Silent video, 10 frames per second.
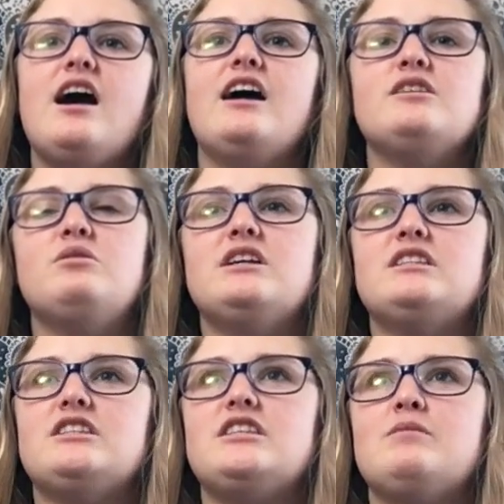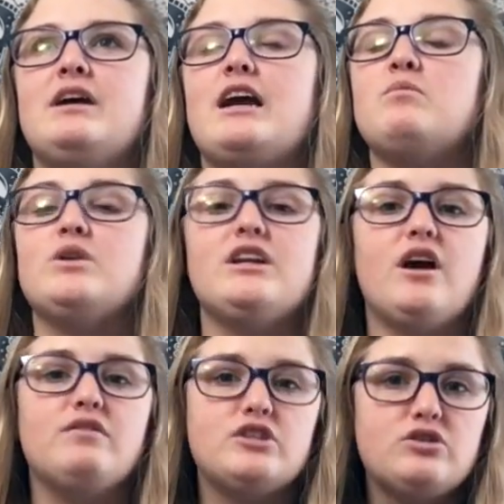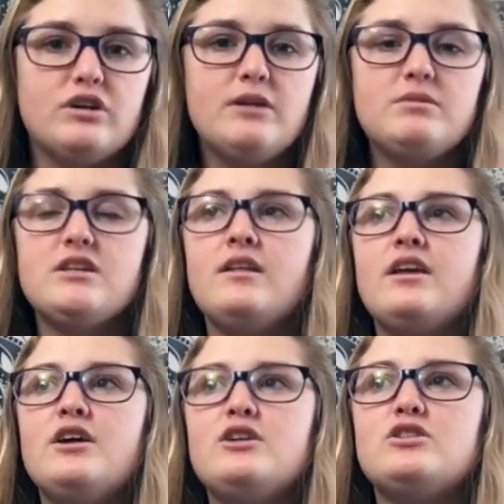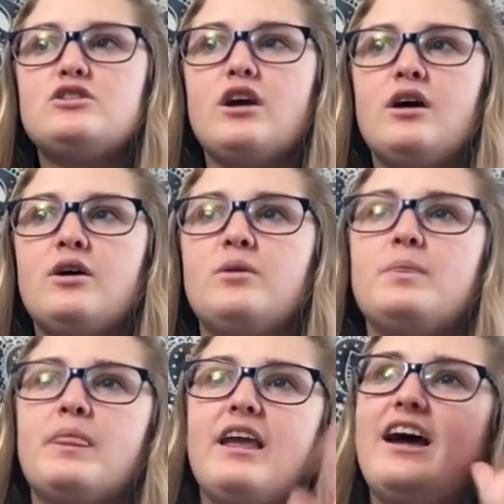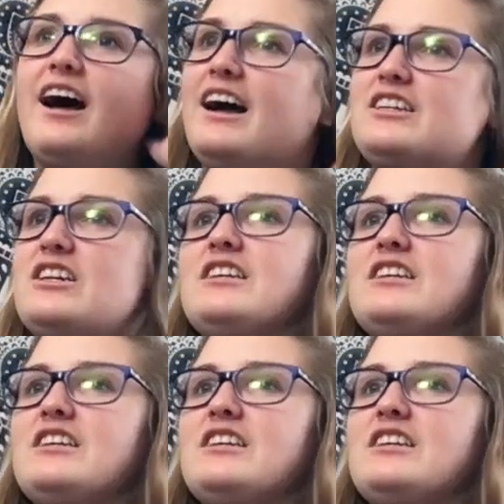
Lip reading: I don't want it to seem like I'm reading off a script. So I